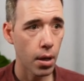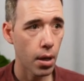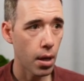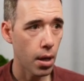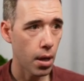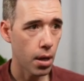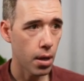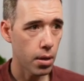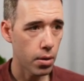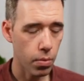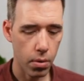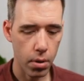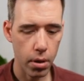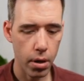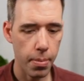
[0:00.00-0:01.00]
And
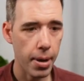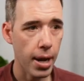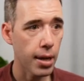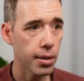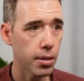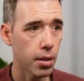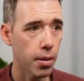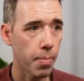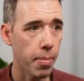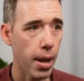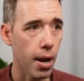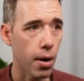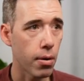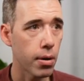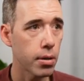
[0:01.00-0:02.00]
we're going to pass it the
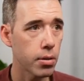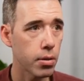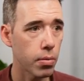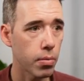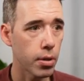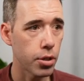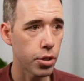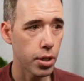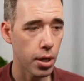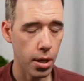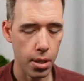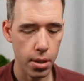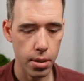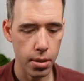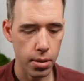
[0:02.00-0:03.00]
parent, which
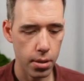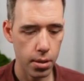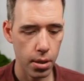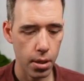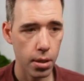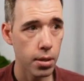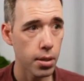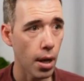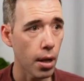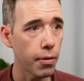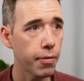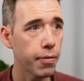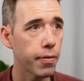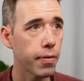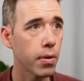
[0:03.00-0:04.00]
is
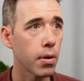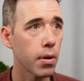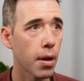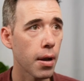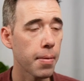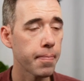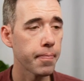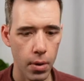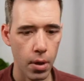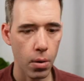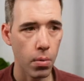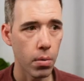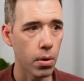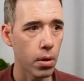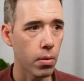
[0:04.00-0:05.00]
self.
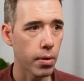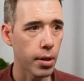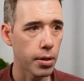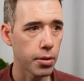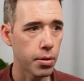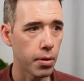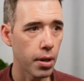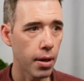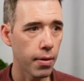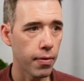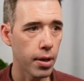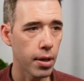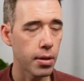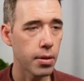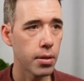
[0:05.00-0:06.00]
We're going to give
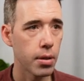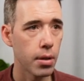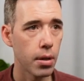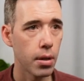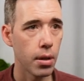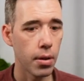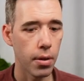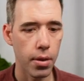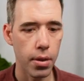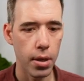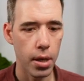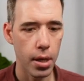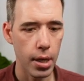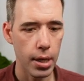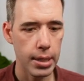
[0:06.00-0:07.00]
it
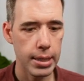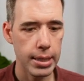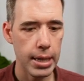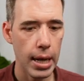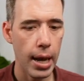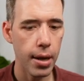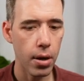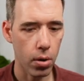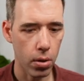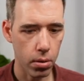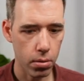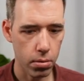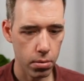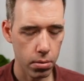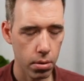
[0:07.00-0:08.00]
the title,
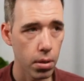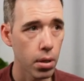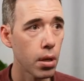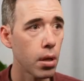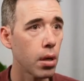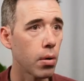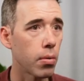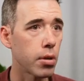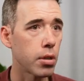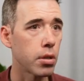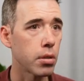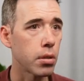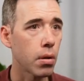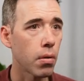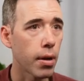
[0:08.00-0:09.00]
which
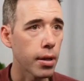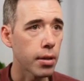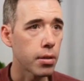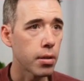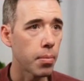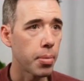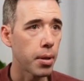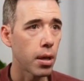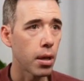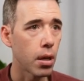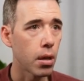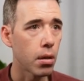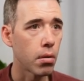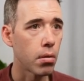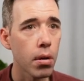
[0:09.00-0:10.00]
is going to
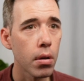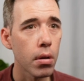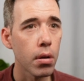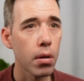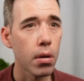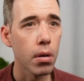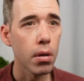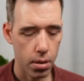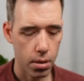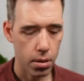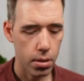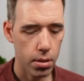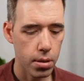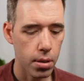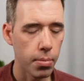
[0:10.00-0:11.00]
be
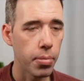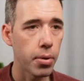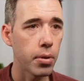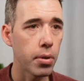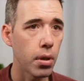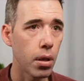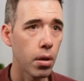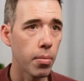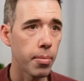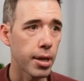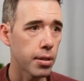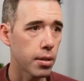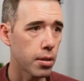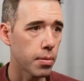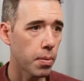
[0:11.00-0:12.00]
simple
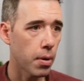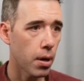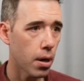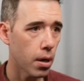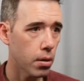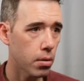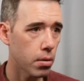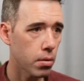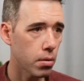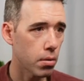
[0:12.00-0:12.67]
QMessageBox.